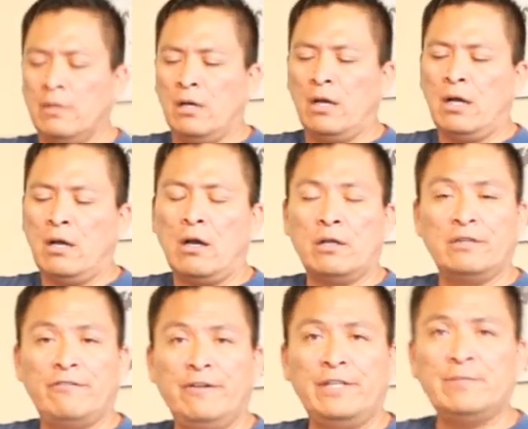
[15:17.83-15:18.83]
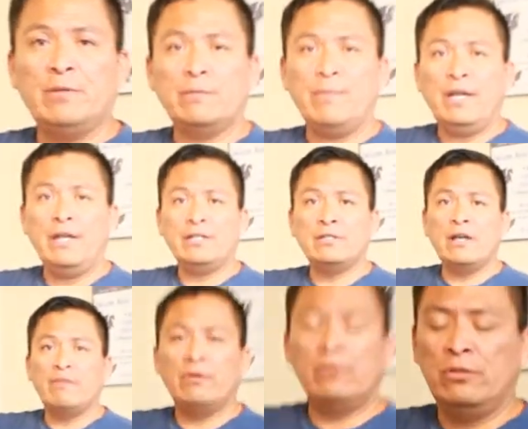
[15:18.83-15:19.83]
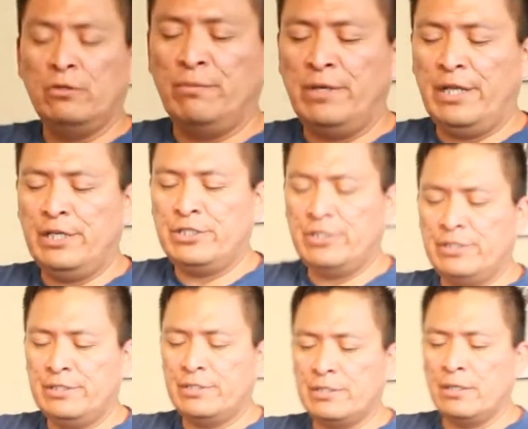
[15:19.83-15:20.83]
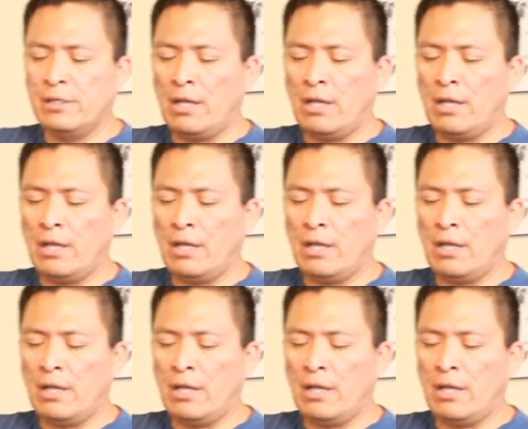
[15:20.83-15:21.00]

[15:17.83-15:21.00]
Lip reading: on the Facebook page, Novel Illuminations,